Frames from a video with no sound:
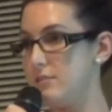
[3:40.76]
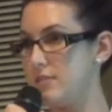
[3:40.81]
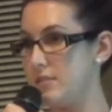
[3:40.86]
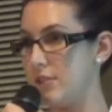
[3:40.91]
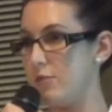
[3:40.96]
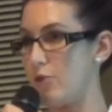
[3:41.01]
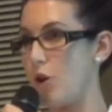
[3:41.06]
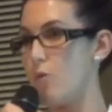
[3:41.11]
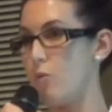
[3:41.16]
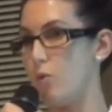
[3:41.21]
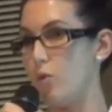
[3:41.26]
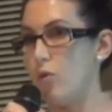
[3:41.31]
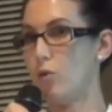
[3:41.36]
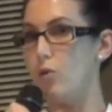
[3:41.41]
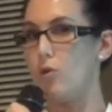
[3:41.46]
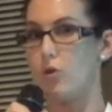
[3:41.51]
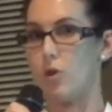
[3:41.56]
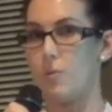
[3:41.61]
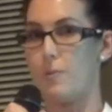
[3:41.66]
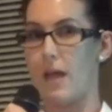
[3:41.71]
Xero
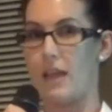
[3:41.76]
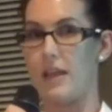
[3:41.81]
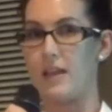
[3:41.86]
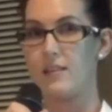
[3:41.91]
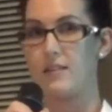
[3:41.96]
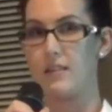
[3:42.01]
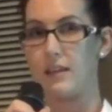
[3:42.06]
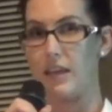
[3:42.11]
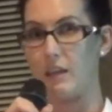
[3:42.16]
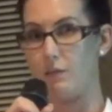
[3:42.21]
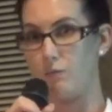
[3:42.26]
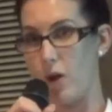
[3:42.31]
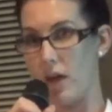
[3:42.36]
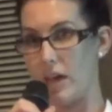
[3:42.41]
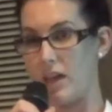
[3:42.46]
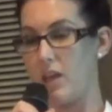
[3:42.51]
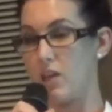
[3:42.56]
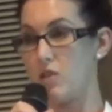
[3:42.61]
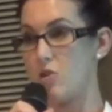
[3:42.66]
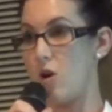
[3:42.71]
will automatically
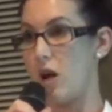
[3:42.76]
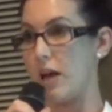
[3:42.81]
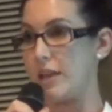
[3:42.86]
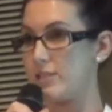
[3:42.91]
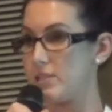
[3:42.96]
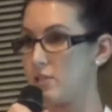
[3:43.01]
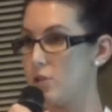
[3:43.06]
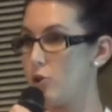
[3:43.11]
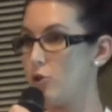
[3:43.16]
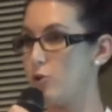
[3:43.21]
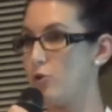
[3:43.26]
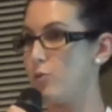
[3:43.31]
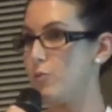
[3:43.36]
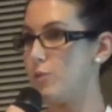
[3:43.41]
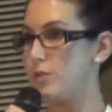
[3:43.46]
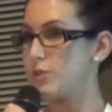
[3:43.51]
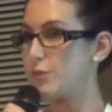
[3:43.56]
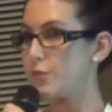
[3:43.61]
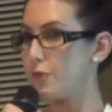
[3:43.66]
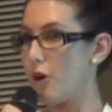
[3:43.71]
recognise who it
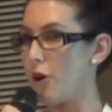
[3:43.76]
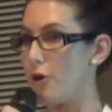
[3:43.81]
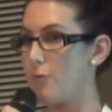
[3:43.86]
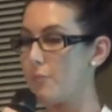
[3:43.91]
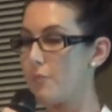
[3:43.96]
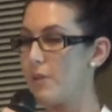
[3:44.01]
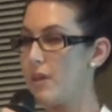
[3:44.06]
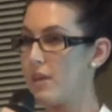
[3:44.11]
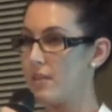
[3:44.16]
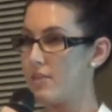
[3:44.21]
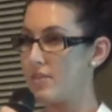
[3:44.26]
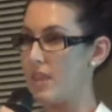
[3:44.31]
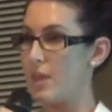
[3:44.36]
was from,